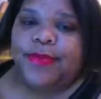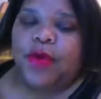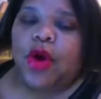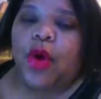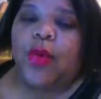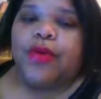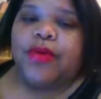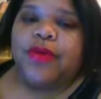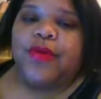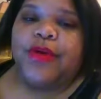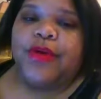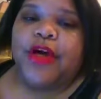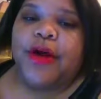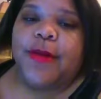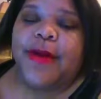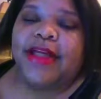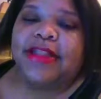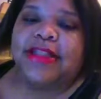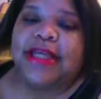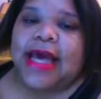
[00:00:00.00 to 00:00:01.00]
or we
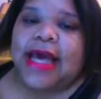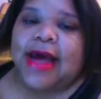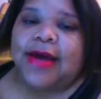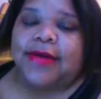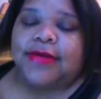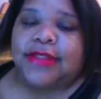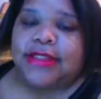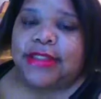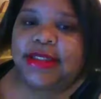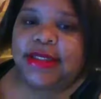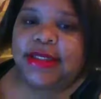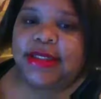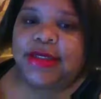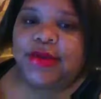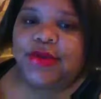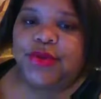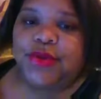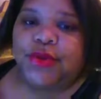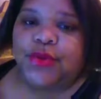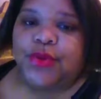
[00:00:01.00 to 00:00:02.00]
go back to
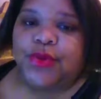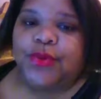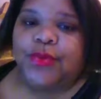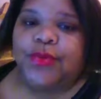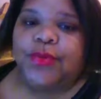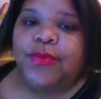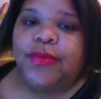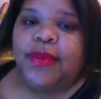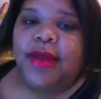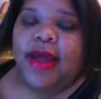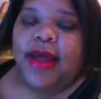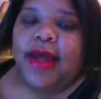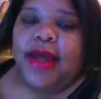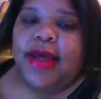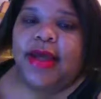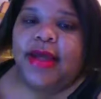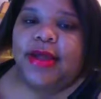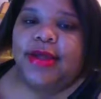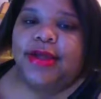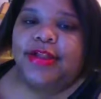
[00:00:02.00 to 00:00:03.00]
Alcide, who
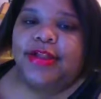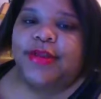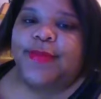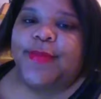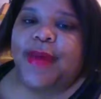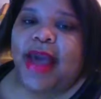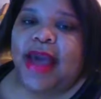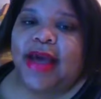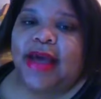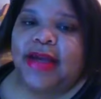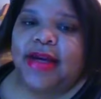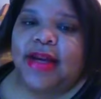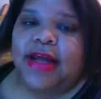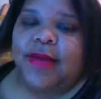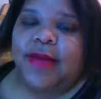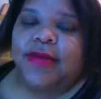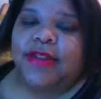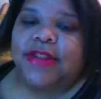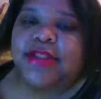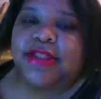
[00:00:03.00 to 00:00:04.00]
is backing
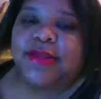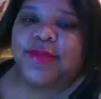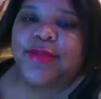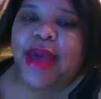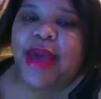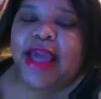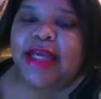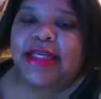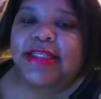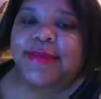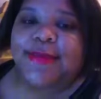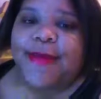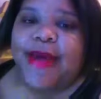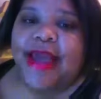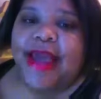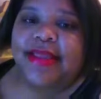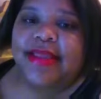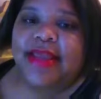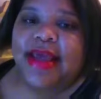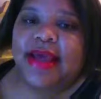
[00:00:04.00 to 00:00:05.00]
up because his pack is
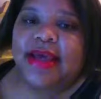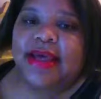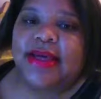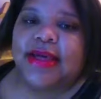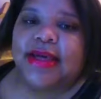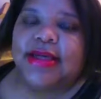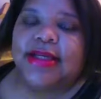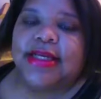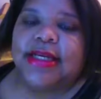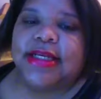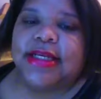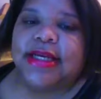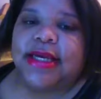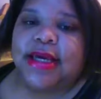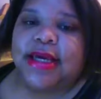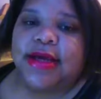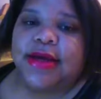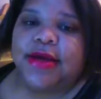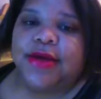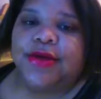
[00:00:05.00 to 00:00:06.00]
mad that he didn't
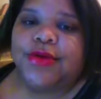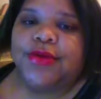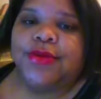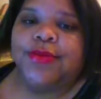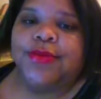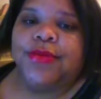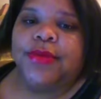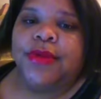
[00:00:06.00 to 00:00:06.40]
kill